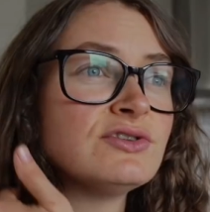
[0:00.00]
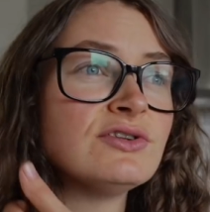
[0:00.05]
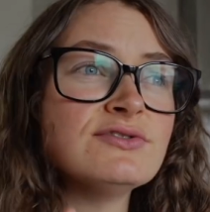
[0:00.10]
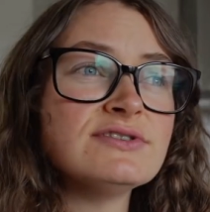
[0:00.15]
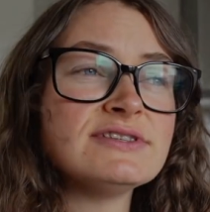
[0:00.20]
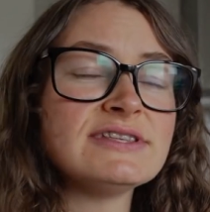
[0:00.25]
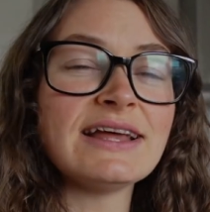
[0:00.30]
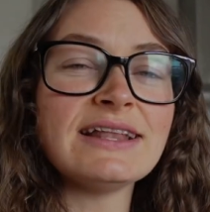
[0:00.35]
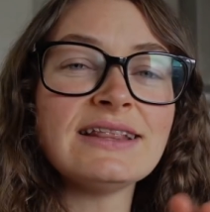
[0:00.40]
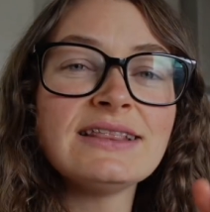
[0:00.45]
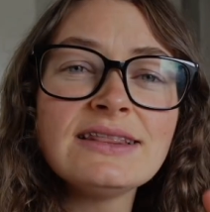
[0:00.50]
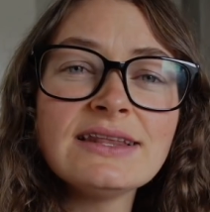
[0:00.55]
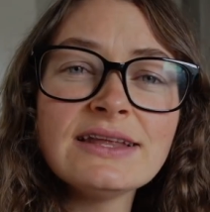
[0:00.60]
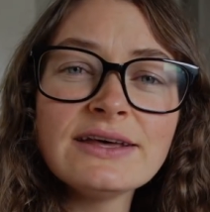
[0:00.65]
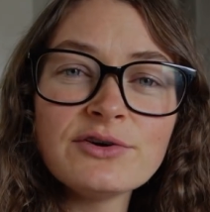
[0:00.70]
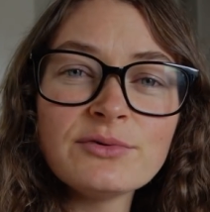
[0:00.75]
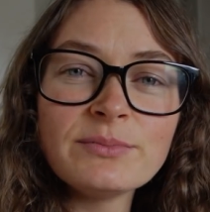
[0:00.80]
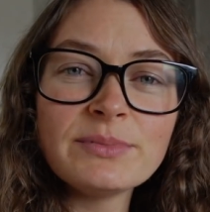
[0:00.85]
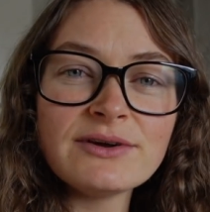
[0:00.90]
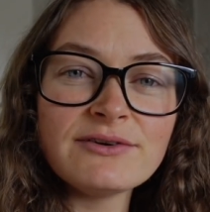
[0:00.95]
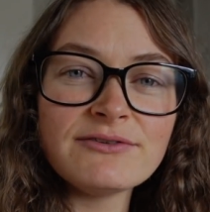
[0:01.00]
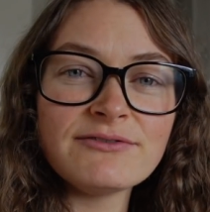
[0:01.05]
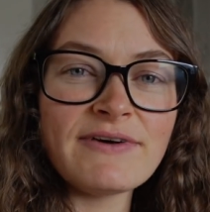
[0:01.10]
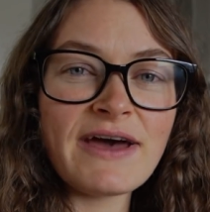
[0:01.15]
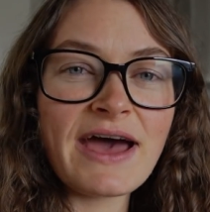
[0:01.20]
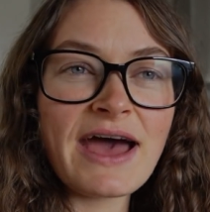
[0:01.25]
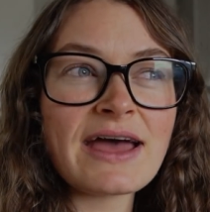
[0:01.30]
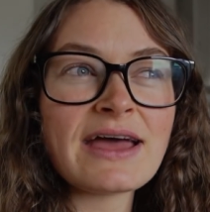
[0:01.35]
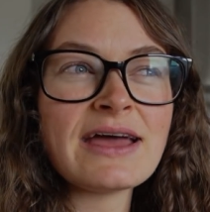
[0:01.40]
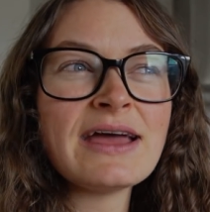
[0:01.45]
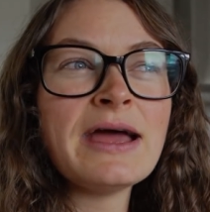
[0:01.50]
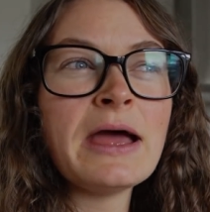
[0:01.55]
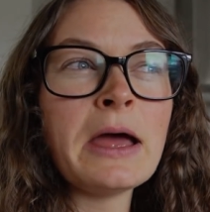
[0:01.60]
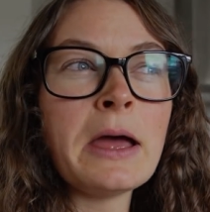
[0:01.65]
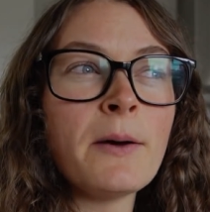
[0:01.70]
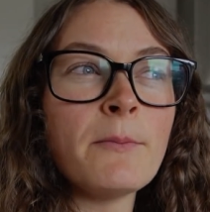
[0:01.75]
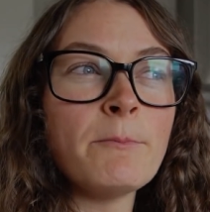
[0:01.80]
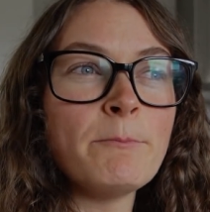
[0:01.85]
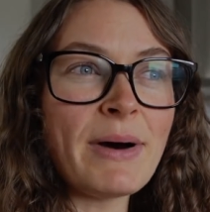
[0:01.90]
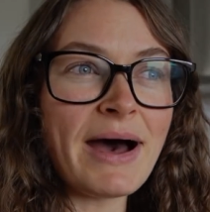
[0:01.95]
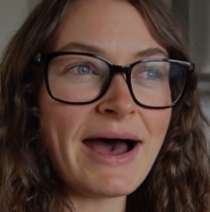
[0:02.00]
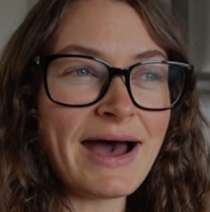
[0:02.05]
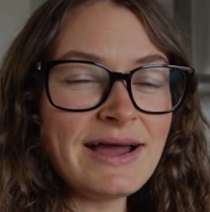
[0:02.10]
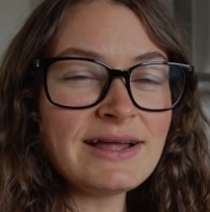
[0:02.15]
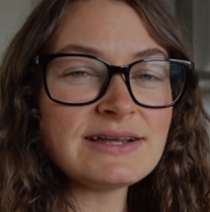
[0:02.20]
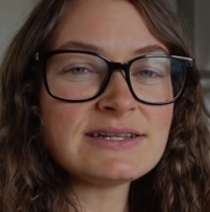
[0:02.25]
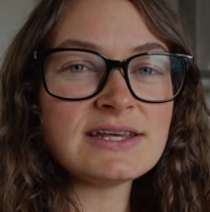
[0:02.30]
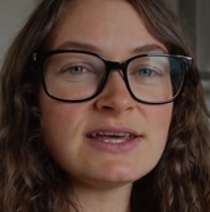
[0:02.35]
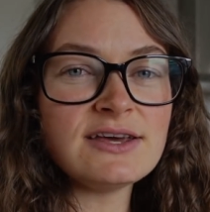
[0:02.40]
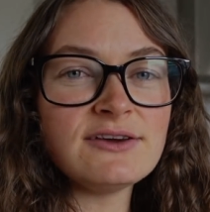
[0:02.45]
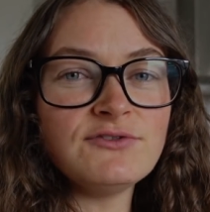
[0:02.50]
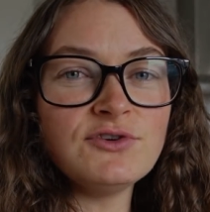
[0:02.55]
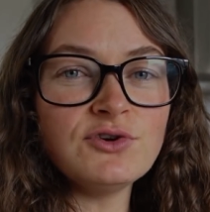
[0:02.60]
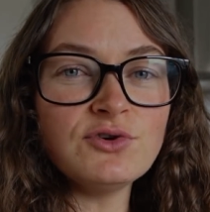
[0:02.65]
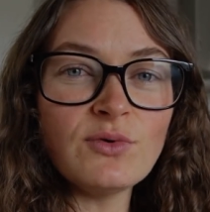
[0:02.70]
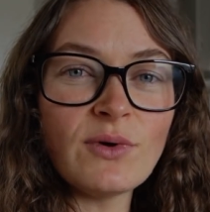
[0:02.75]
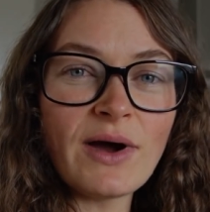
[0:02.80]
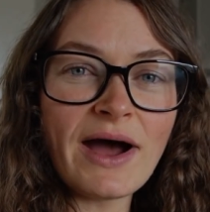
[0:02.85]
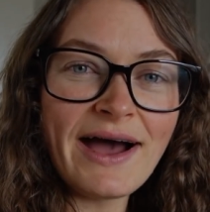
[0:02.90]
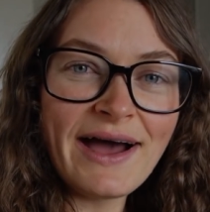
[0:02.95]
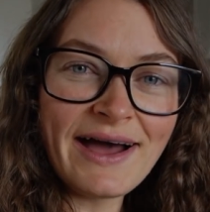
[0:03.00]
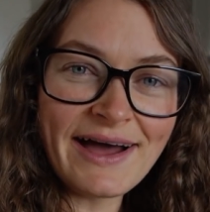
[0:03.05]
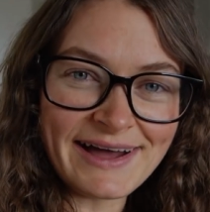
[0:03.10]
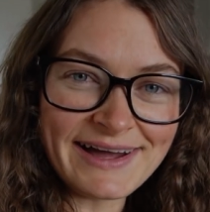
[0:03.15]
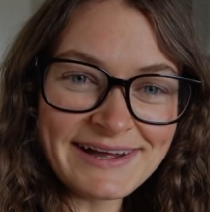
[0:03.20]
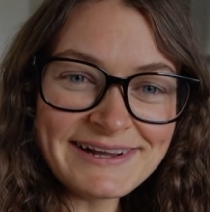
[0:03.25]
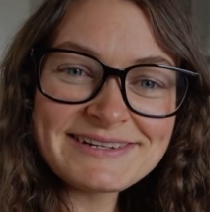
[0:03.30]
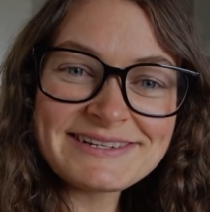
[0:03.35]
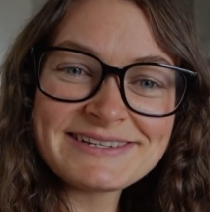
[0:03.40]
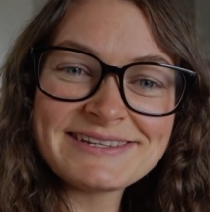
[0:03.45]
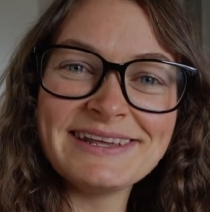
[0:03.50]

lose that little bit of fat. But if you aren't,